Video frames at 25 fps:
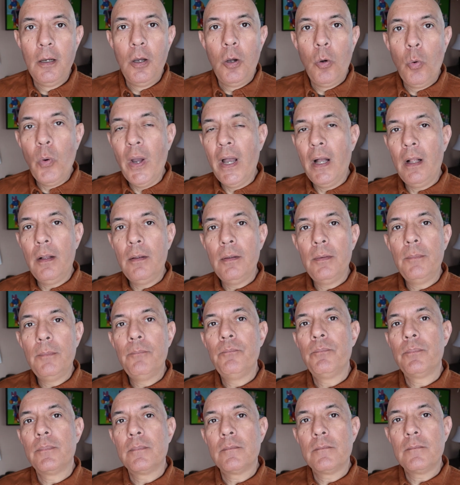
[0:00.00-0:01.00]
Well,
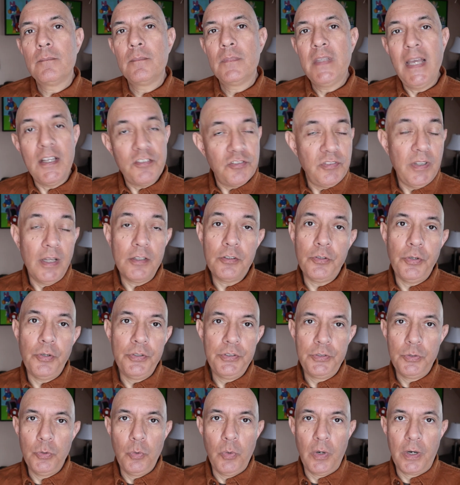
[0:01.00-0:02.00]
that's not going
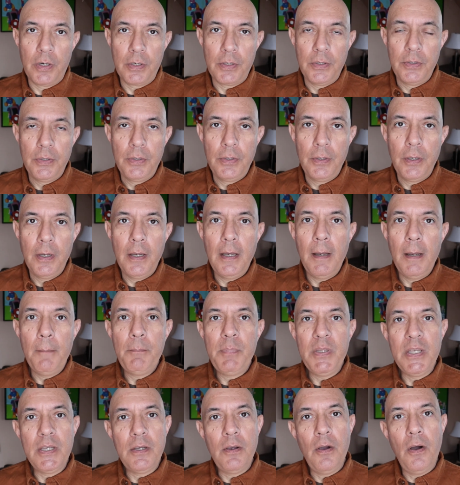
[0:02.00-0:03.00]
to work,
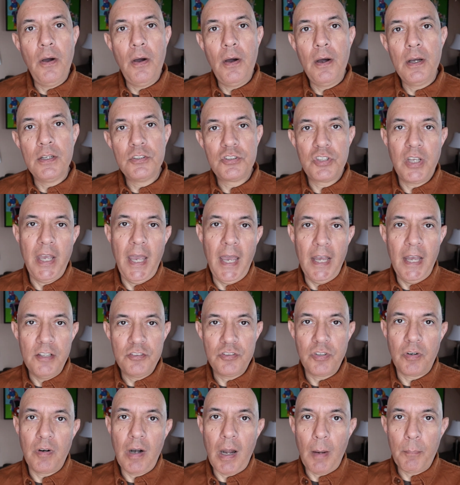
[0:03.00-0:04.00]
because cats
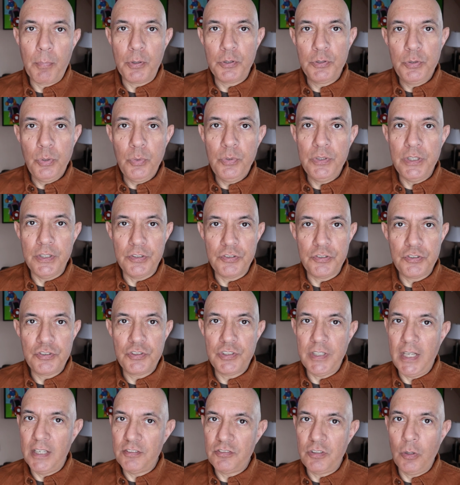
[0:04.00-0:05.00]
are opportunists.
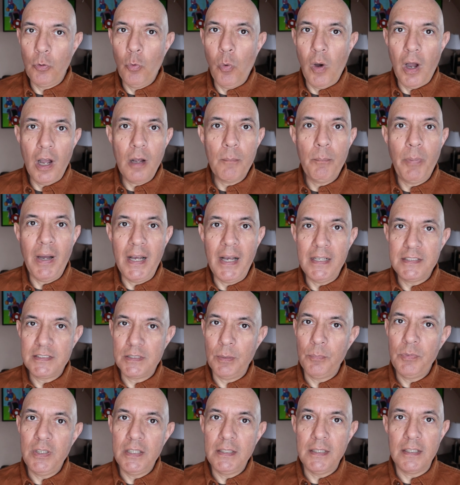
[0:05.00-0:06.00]
As they walk by
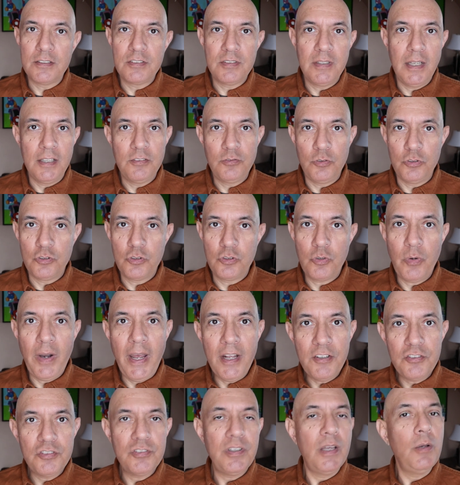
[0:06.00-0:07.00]
something that's nice to
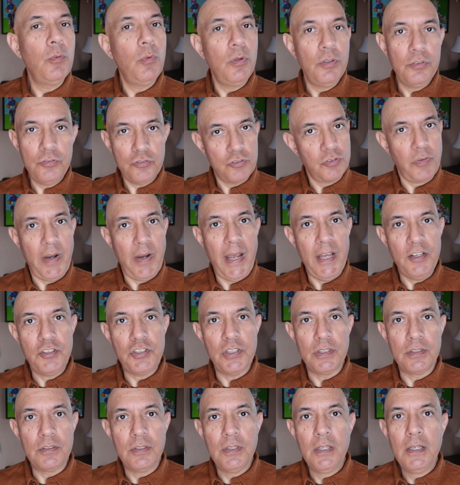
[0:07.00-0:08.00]
scratch, they will scratch
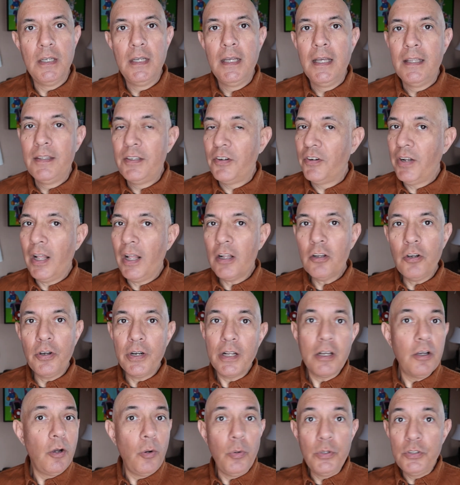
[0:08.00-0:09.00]
it. They're not going
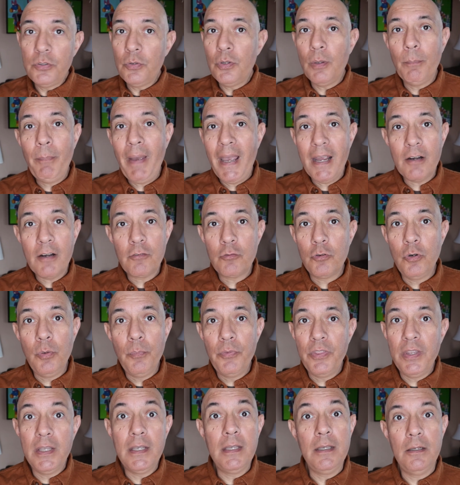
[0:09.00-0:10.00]
to go into the back room
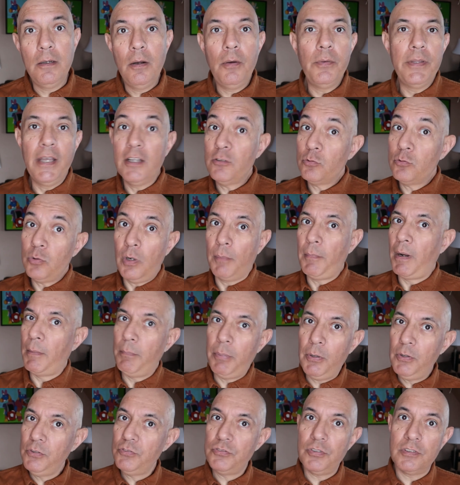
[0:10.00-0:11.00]
thinking, oh, that's where my
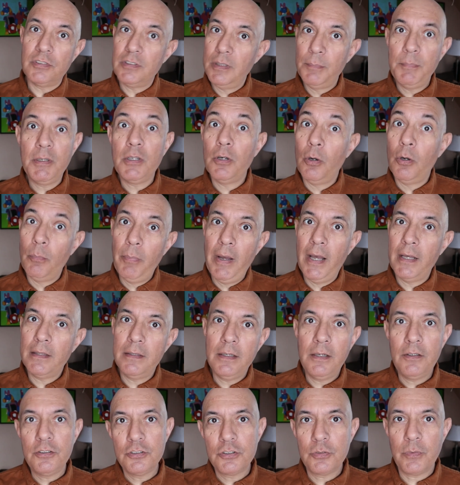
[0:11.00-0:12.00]
post is, let me go back
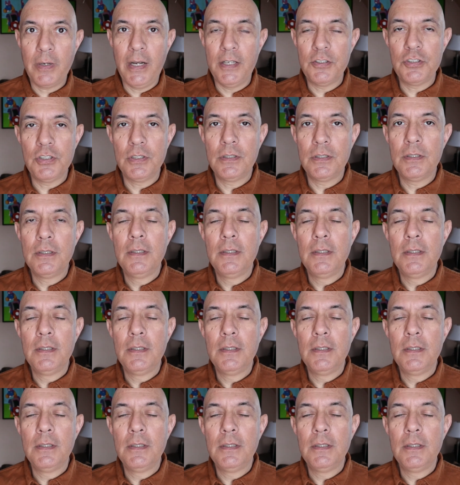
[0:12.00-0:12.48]
there and scratch it.